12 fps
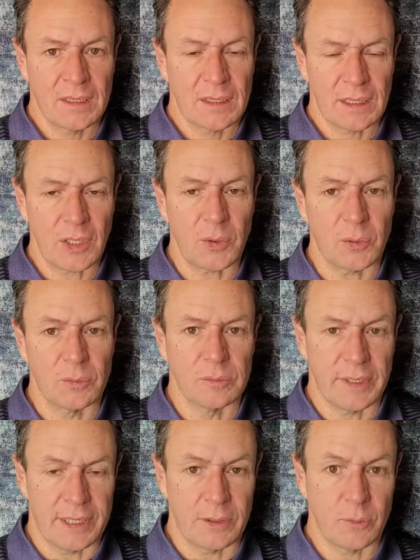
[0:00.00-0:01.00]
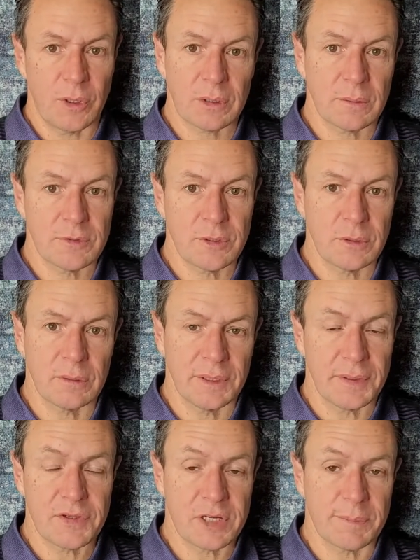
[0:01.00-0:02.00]
Hello, and welcome to
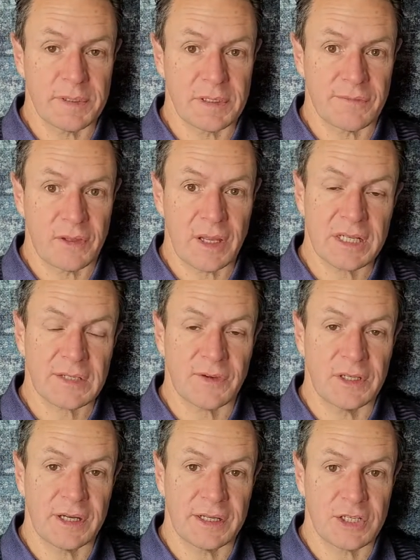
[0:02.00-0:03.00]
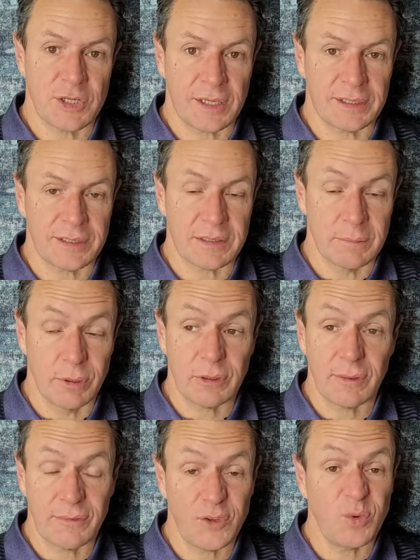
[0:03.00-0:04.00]
Leadership is a Philosophy, Not a Checklist, Book
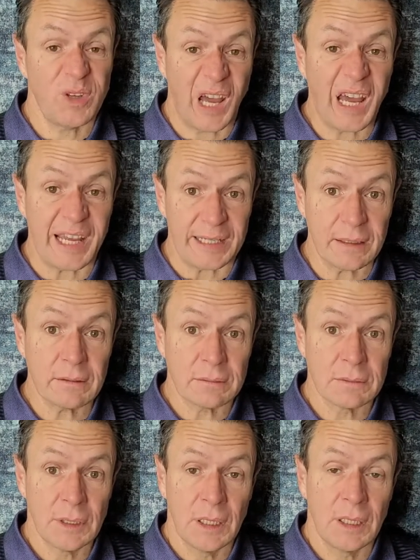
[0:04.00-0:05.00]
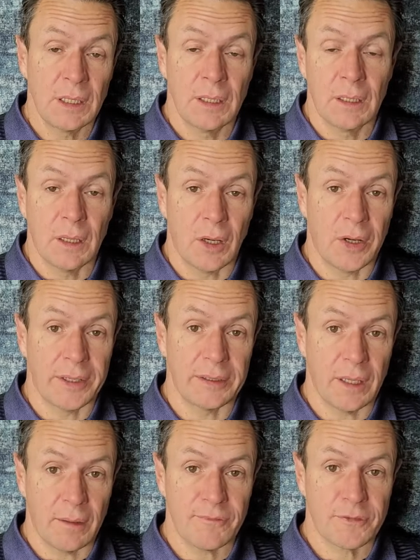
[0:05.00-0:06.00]
Review 9 on
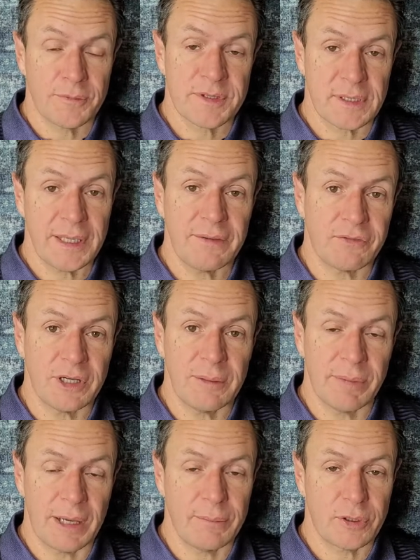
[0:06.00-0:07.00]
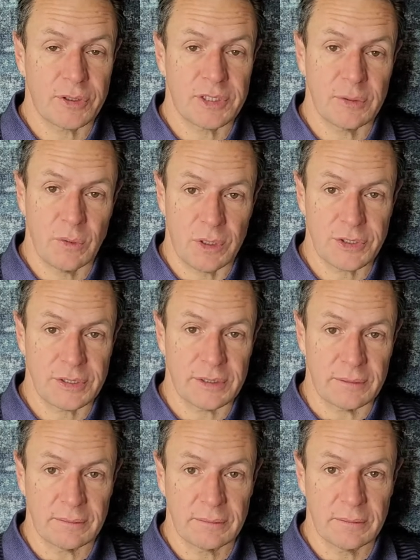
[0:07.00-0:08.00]
Up from Slavery by Booker T. Washington.
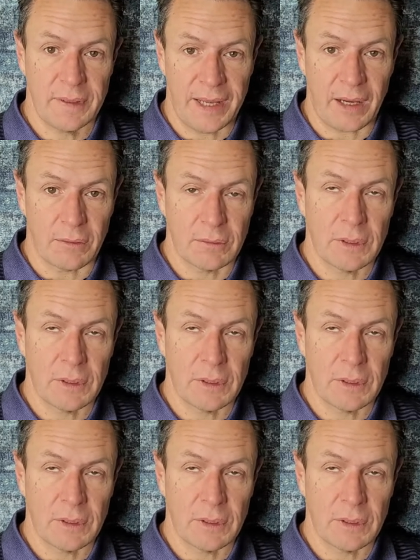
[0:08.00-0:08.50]
Now,